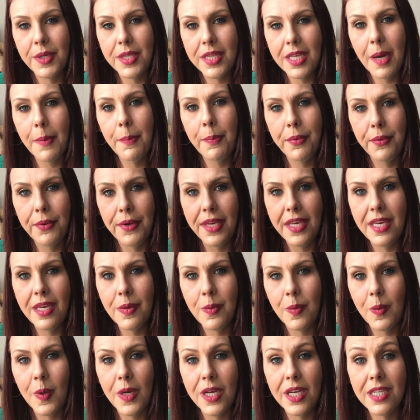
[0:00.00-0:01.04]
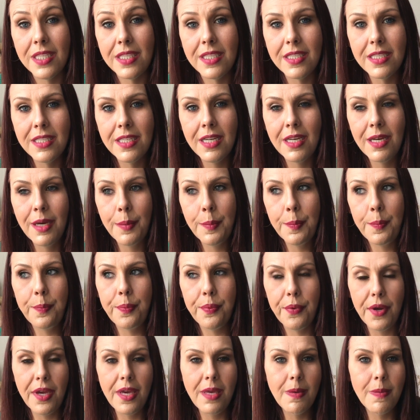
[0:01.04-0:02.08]
at that point would
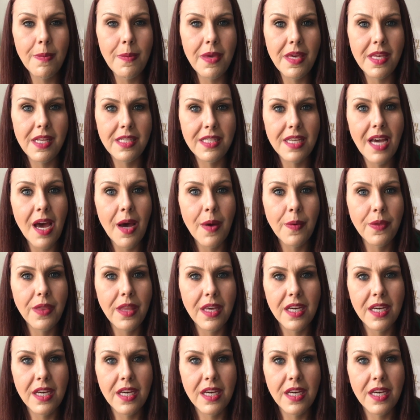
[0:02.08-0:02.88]
bring me down.